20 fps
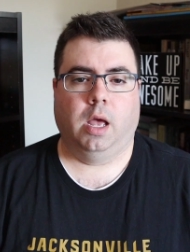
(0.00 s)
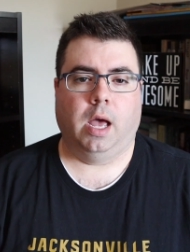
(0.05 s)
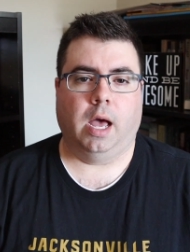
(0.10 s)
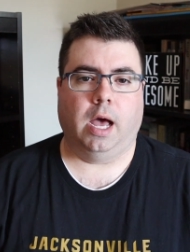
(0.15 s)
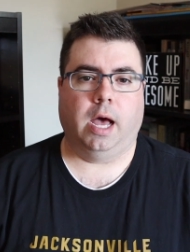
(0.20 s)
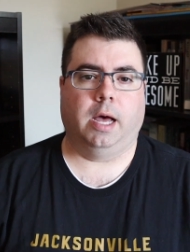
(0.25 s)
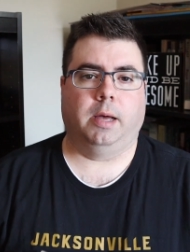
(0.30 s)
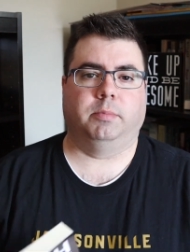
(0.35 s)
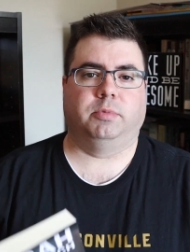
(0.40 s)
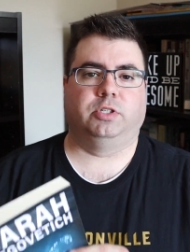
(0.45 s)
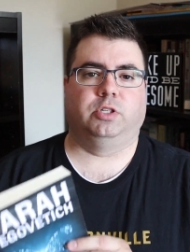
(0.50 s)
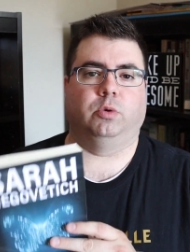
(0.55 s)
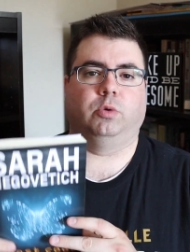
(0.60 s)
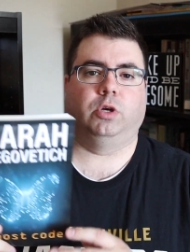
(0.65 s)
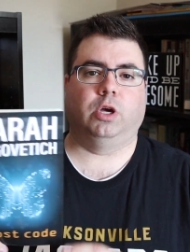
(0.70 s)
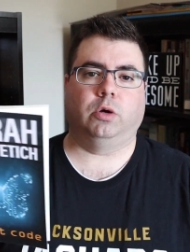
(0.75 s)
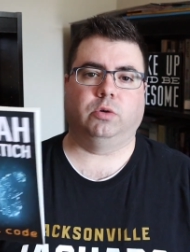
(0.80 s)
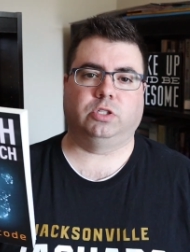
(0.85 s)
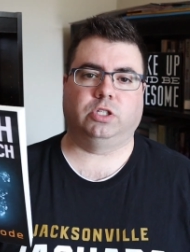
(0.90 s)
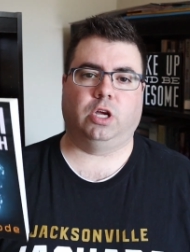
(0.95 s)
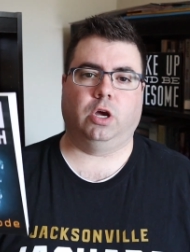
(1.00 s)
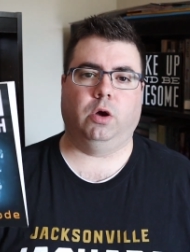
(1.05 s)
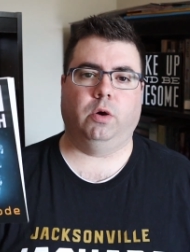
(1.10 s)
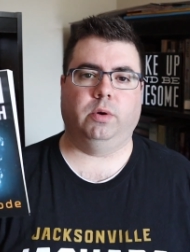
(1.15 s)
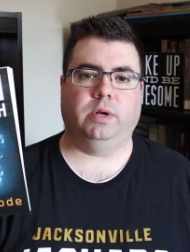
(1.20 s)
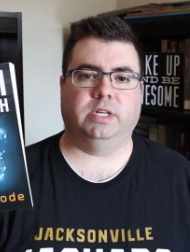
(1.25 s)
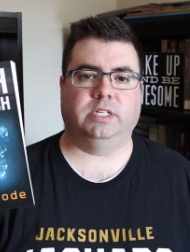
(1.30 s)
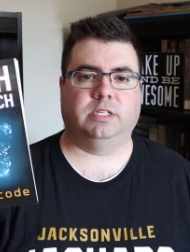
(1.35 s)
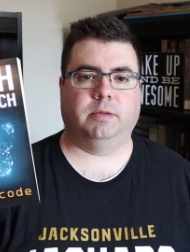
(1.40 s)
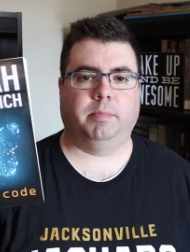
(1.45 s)
Um, so Ghost
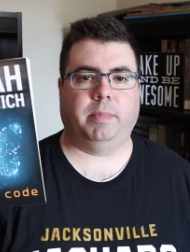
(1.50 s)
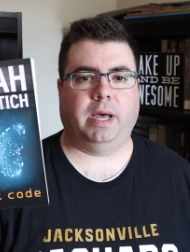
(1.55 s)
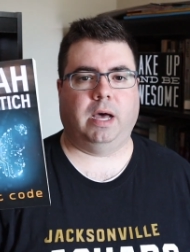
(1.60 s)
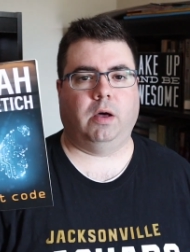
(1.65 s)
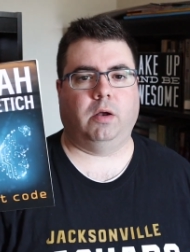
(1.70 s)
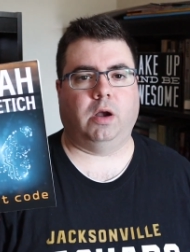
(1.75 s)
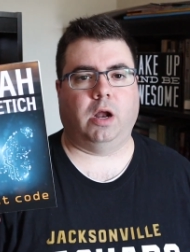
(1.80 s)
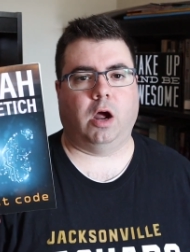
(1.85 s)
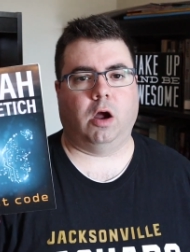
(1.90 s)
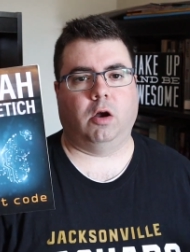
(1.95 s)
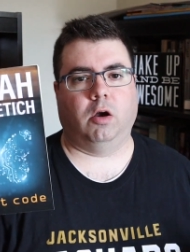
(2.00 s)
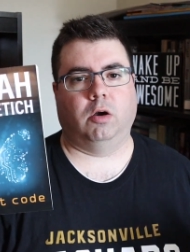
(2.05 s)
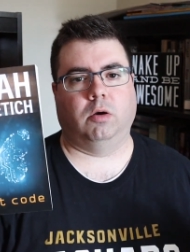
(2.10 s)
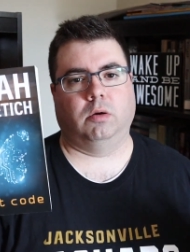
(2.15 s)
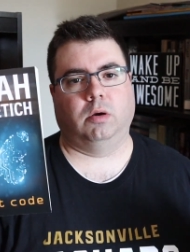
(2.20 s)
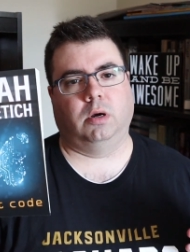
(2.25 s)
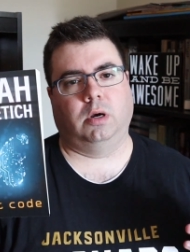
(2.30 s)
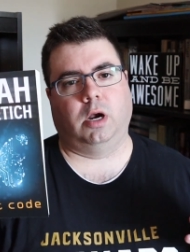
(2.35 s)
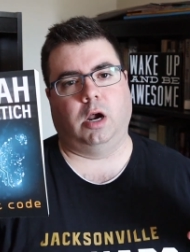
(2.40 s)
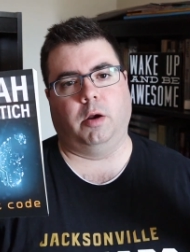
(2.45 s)
Code is about our,